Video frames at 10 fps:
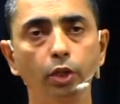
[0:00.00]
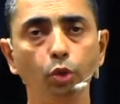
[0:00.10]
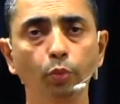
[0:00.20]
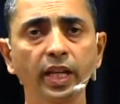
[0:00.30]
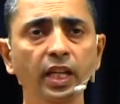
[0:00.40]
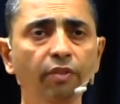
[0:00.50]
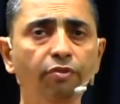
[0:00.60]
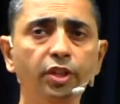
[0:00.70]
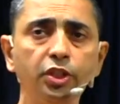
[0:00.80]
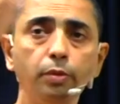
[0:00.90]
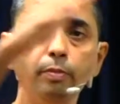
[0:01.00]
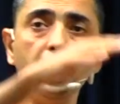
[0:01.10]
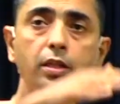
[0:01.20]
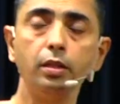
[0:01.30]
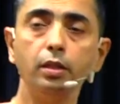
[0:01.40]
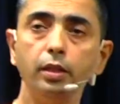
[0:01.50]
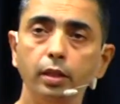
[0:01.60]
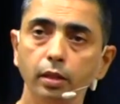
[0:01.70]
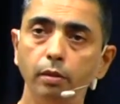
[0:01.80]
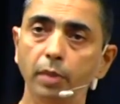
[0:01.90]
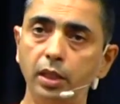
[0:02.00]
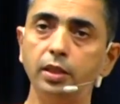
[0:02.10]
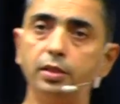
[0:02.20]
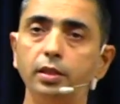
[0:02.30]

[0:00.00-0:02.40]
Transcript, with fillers: So when he first met Bhakti